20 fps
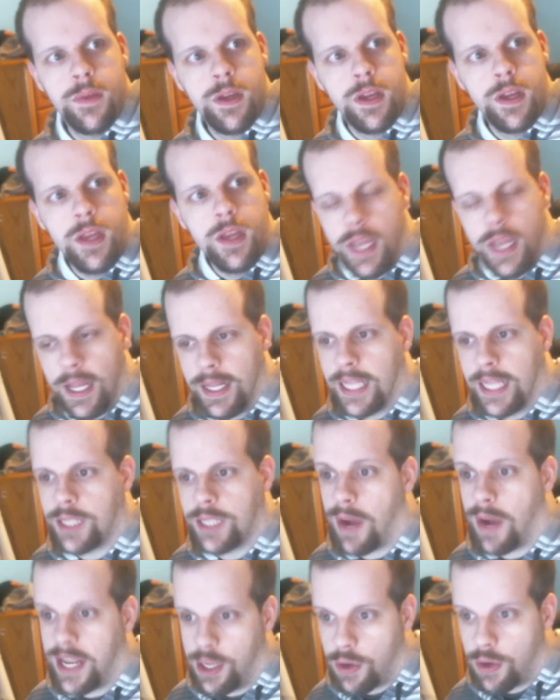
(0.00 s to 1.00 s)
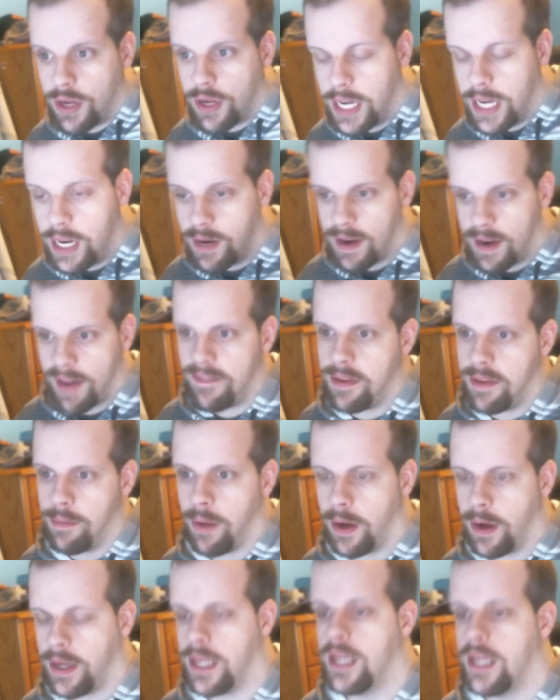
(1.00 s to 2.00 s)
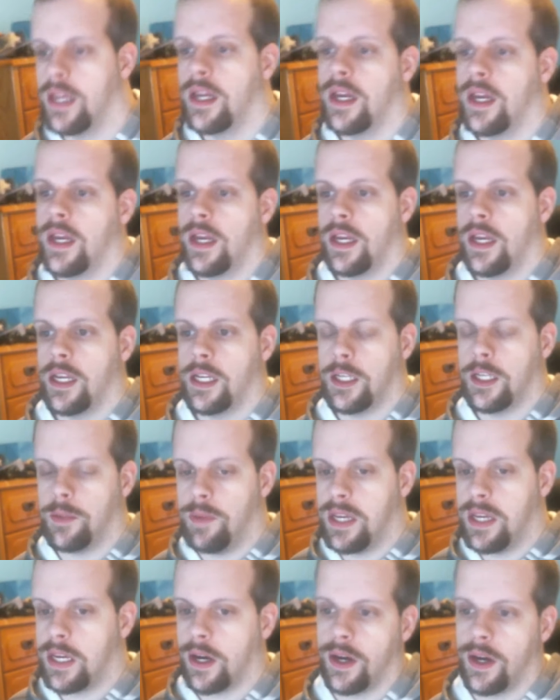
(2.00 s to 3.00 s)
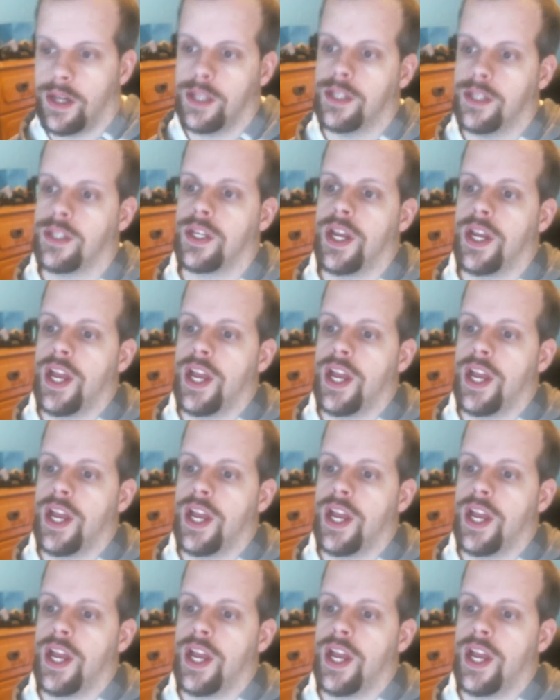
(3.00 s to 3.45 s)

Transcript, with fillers: and that's why you could hear everybody, is because